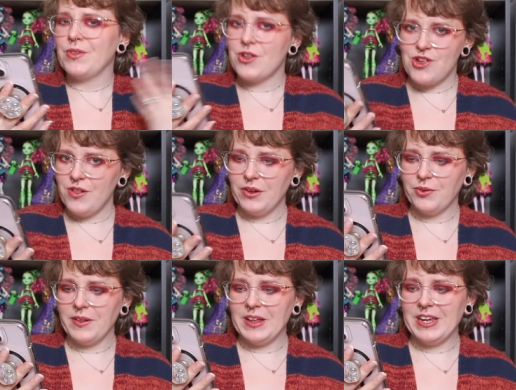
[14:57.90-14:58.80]
she looks
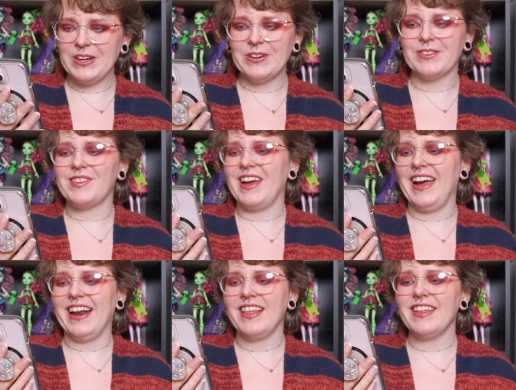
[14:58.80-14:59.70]
really cute,
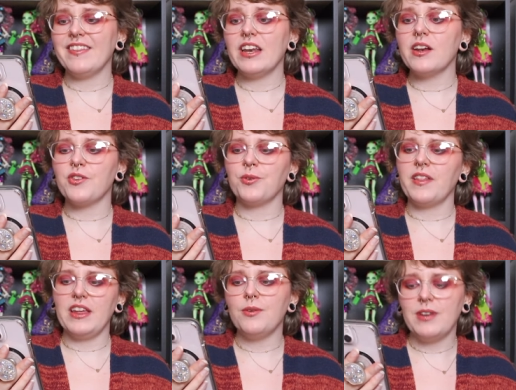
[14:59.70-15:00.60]
and I think that it is a
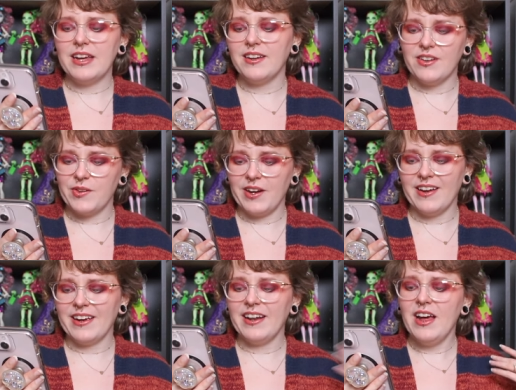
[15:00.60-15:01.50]
really unique
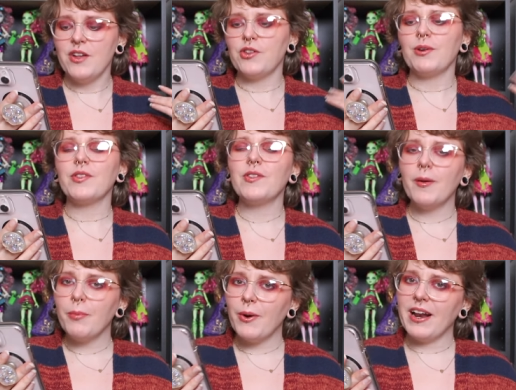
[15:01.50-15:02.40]
design, so at
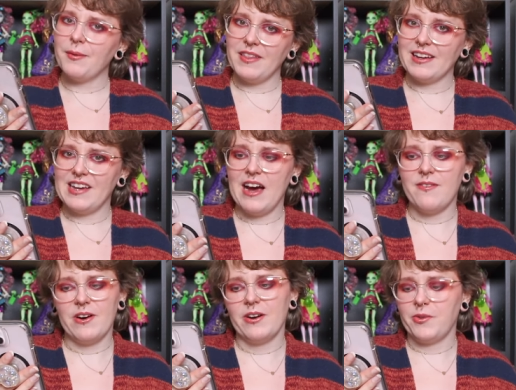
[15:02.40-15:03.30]
some point I would like to
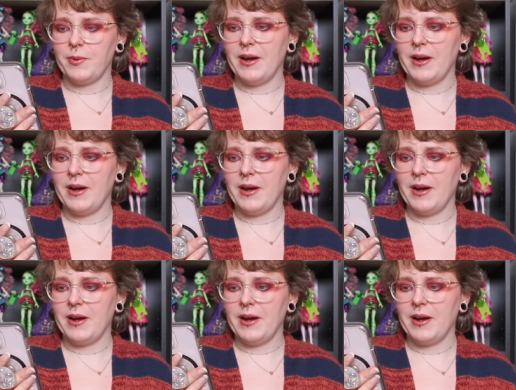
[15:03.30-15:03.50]
have her as